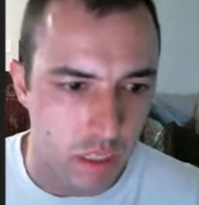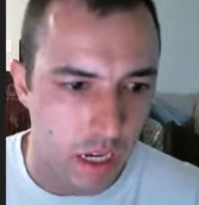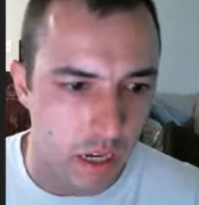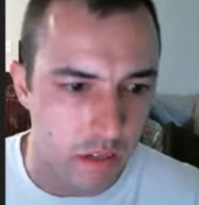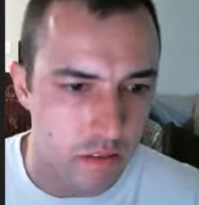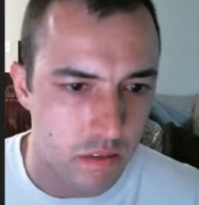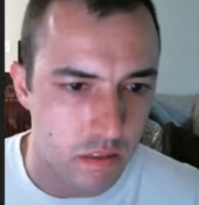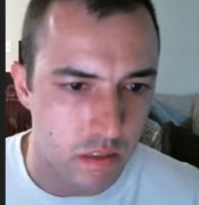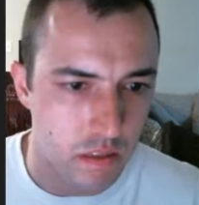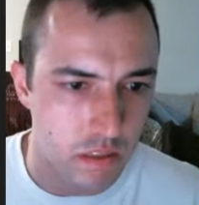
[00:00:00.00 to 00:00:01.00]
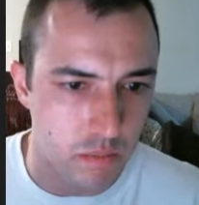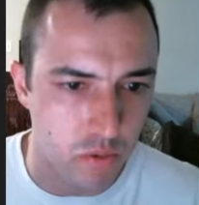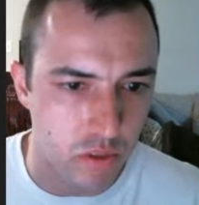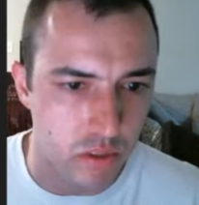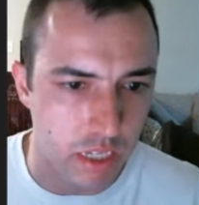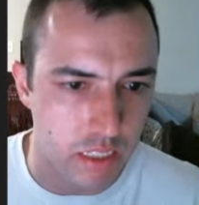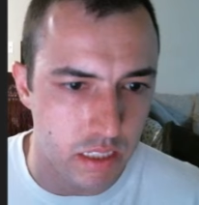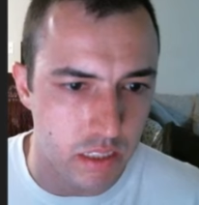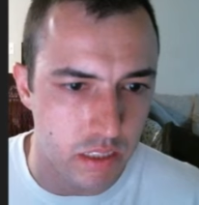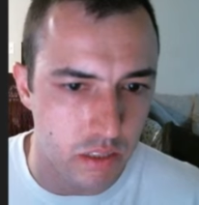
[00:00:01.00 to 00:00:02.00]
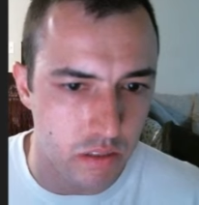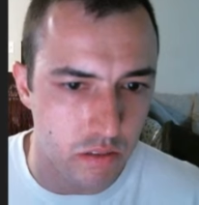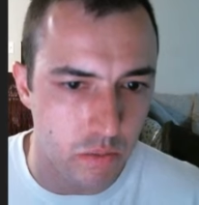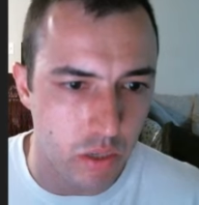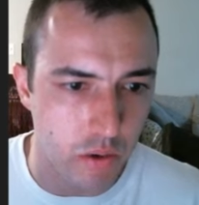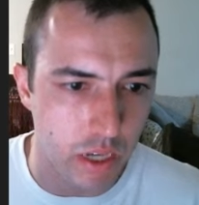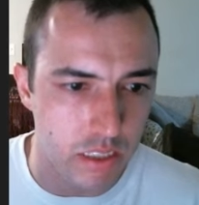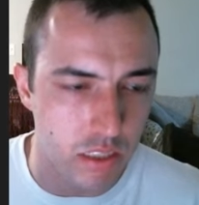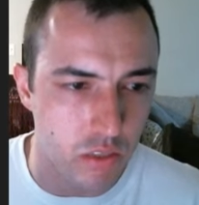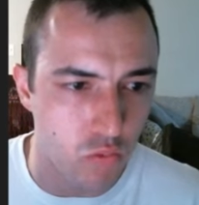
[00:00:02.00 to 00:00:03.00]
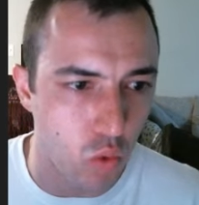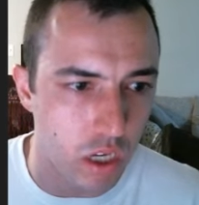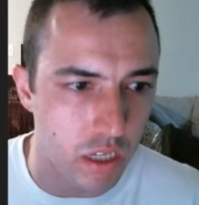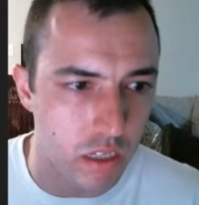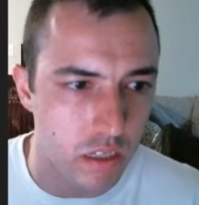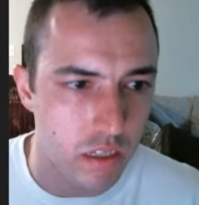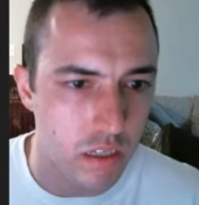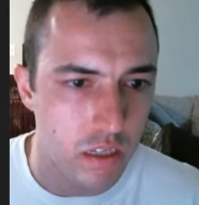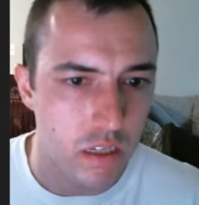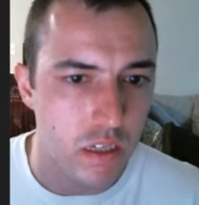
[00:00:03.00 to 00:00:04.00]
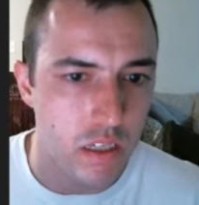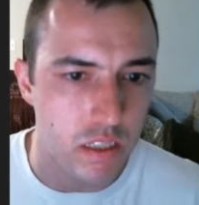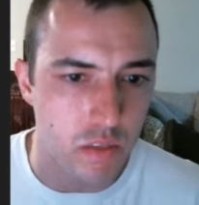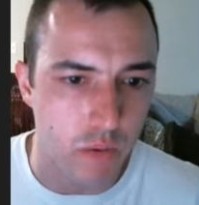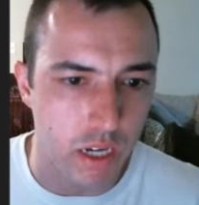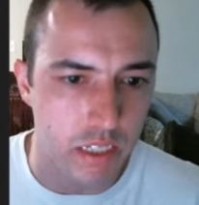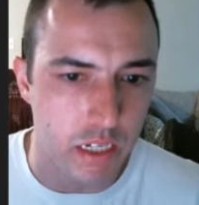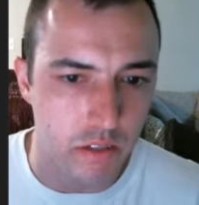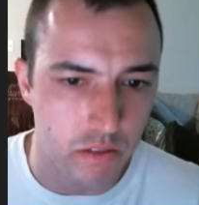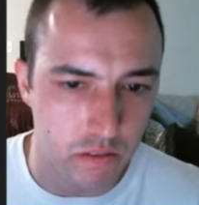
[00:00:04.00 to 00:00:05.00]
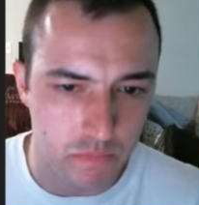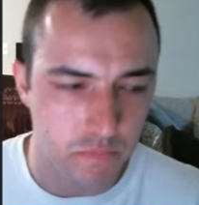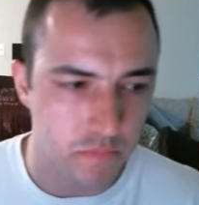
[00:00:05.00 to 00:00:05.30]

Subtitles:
Yeah, except we're using entity 2, and we know entity 1 is the rectangle.